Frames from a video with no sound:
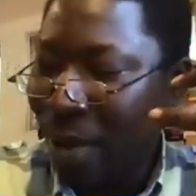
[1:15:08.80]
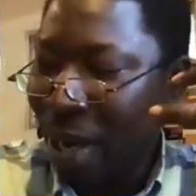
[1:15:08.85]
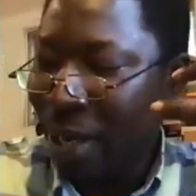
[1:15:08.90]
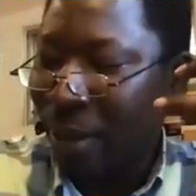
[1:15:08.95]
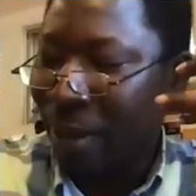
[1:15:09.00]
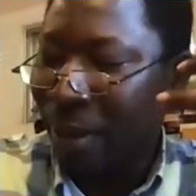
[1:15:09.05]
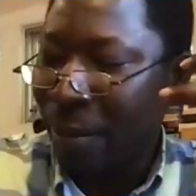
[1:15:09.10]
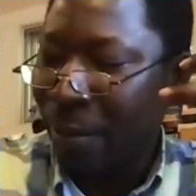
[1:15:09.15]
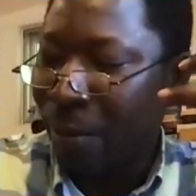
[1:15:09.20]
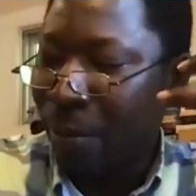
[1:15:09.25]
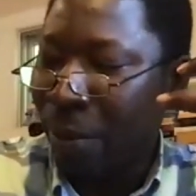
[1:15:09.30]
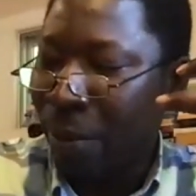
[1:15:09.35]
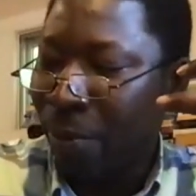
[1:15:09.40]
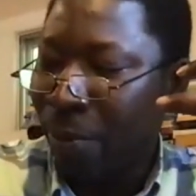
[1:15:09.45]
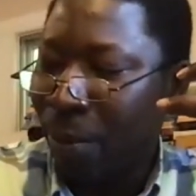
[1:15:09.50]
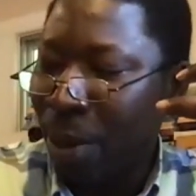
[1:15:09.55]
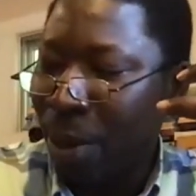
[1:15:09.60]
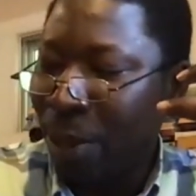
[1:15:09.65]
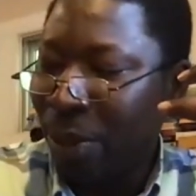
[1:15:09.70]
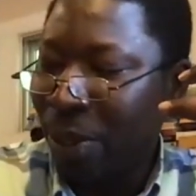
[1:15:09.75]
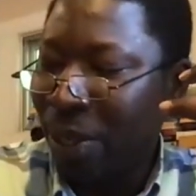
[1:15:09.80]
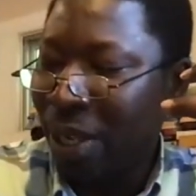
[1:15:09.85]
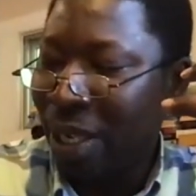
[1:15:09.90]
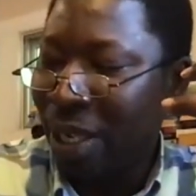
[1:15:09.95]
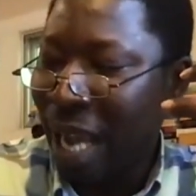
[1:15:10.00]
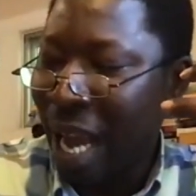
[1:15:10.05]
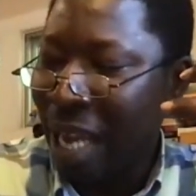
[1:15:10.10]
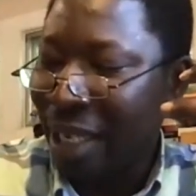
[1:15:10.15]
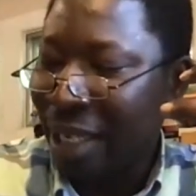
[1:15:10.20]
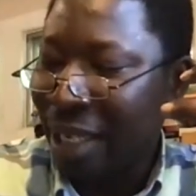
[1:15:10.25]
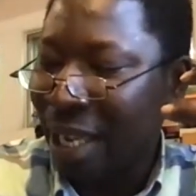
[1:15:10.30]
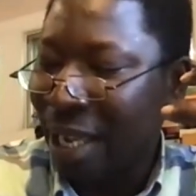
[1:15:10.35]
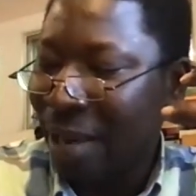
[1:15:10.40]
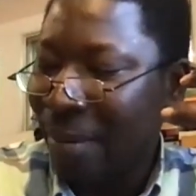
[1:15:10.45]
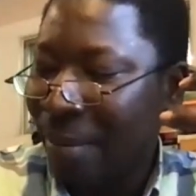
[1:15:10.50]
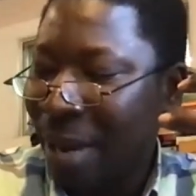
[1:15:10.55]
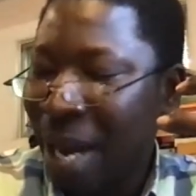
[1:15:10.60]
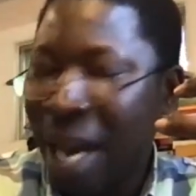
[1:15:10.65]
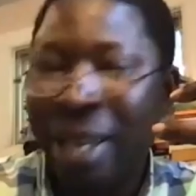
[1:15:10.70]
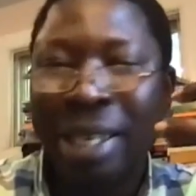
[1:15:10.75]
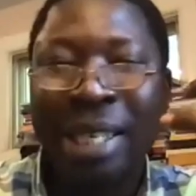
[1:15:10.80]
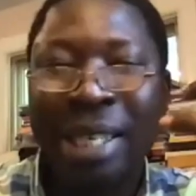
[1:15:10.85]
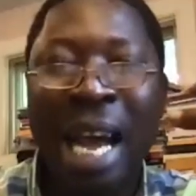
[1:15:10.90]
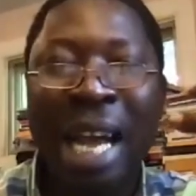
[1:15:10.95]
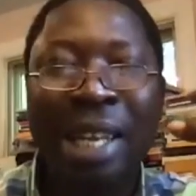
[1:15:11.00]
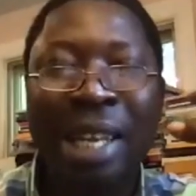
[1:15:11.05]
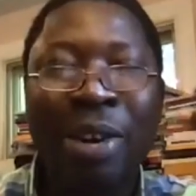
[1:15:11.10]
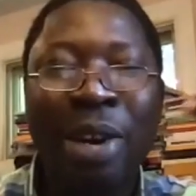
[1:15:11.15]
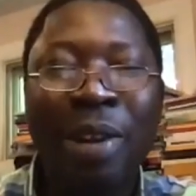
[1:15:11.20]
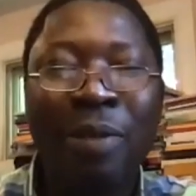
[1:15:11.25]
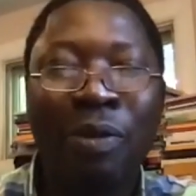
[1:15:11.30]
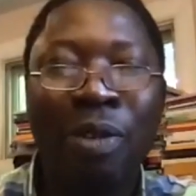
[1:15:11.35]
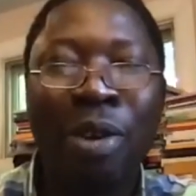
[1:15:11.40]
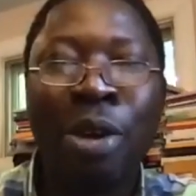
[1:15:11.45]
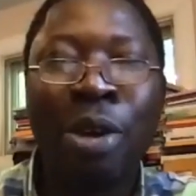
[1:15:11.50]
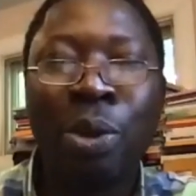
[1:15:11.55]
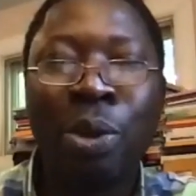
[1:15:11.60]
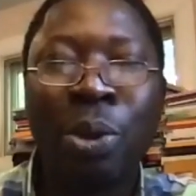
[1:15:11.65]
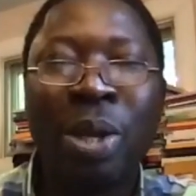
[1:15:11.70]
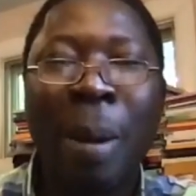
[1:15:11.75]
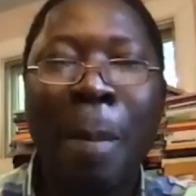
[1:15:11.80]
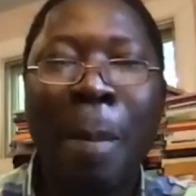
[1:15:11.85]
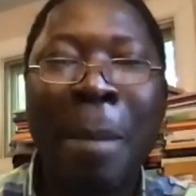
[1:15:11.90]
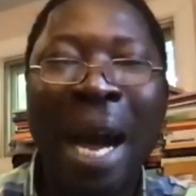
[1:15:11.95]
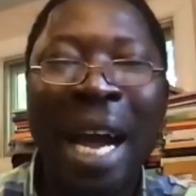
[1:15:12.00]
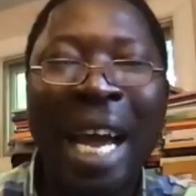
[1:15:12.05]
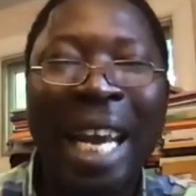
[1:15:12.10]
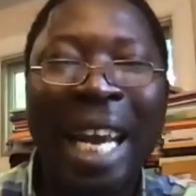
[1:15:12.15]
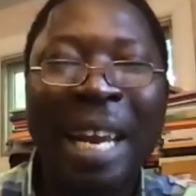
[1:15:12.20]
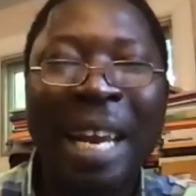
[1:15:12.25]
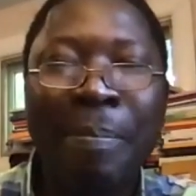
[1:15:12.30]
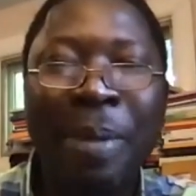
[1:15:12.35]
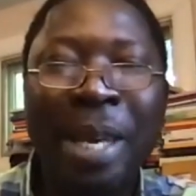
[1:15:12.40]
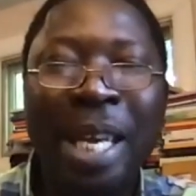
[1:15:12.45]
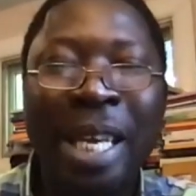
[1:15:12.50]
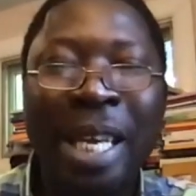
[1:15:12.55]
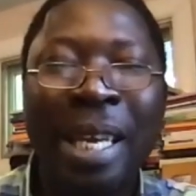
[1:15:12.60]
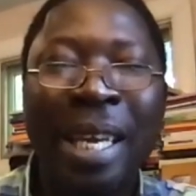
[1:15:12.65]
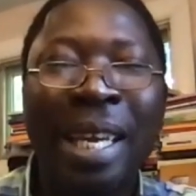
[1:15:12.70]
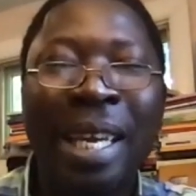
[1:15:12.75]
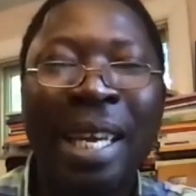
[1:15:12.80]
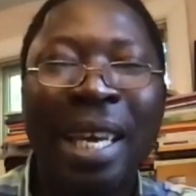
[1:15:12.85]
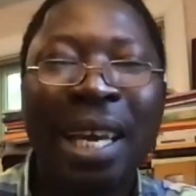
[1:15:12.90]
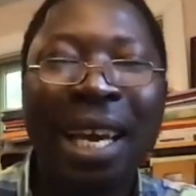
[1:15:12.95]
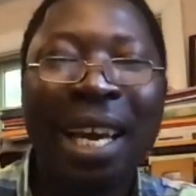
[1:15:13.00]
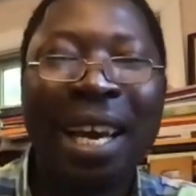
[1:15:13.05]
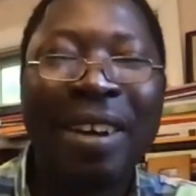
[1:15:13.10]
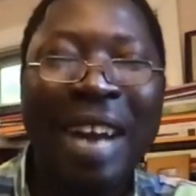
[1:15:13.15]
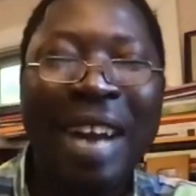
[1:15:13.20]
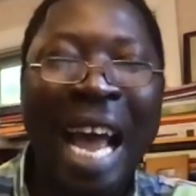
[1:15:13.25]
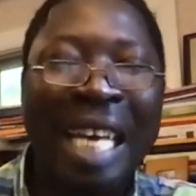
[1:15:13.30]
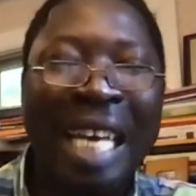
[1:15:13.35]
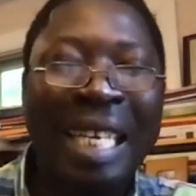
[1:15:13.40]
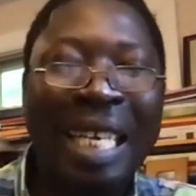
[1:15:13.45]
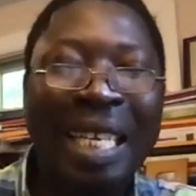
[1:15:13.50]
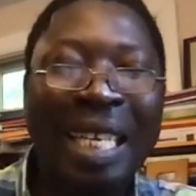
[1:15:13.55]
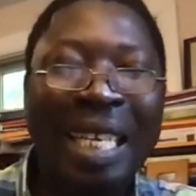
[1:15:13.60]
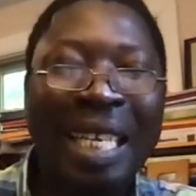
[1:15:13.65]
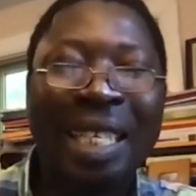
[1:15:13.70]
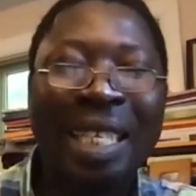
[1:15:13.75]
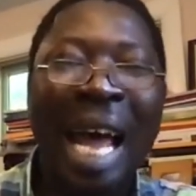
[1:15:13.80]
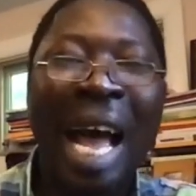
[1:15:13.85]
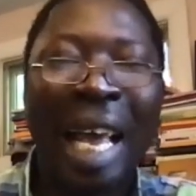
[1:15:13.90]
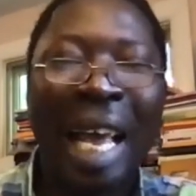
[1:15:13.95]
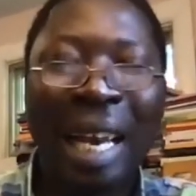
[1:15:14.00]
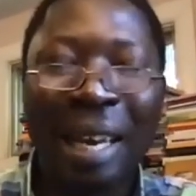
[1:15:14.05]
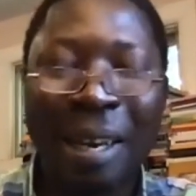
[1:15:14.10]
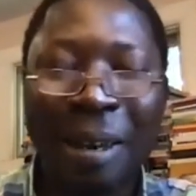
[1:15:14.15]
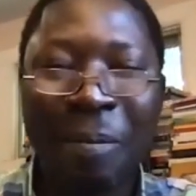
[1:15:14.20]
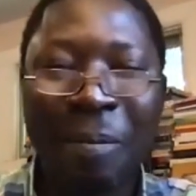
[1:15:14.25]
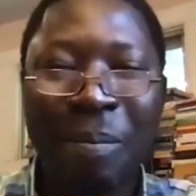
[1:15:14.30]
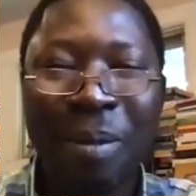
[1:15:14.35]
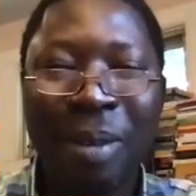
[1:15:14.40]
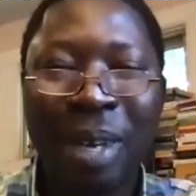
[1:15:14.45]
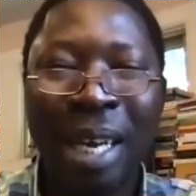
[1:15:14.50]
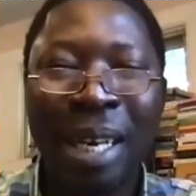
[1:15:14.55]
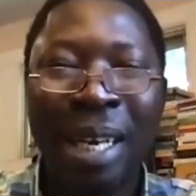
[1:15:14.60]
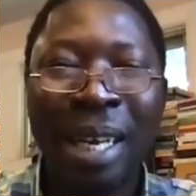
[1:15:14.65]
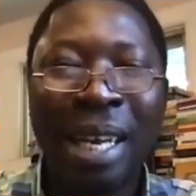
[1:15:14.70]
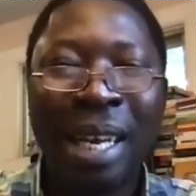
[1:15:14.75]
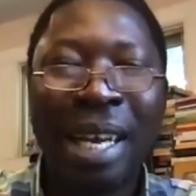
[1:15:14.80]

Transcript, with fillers: what the person is asking about is actually referred to the Maghribi writing style, right?